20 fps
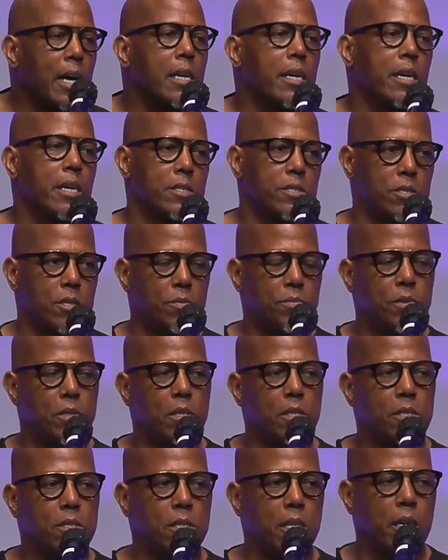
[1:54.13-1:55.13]
has something
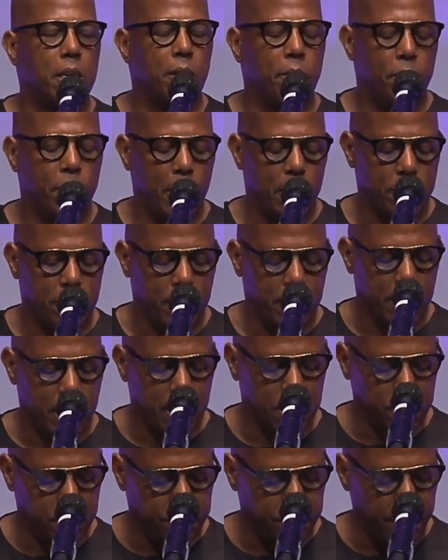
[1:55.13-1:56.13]
to say about that
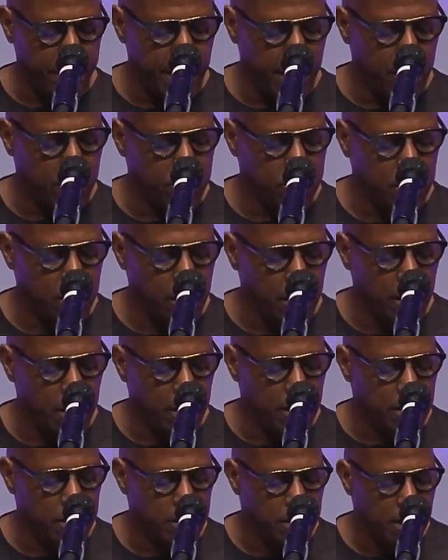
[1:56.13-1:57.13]
that's found
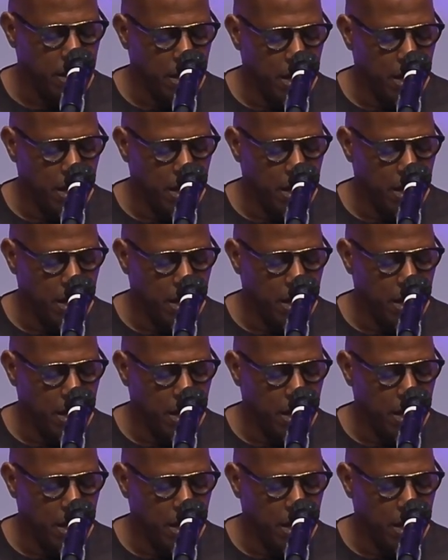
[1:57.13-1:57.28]
in